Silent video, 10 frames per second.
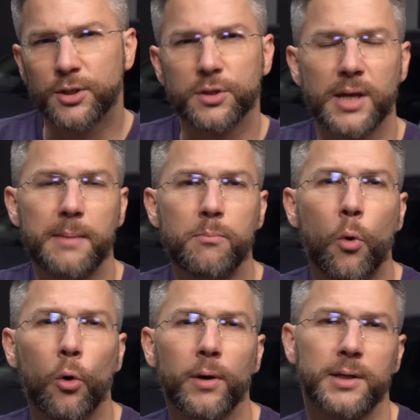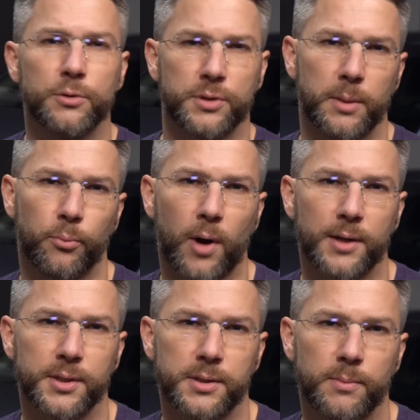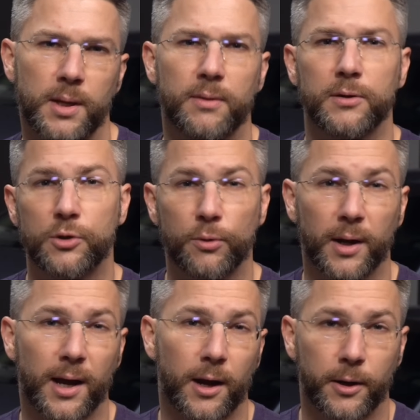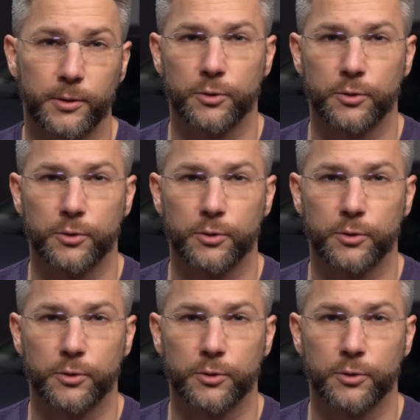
It's just a more interesting project to me than doing a Coyote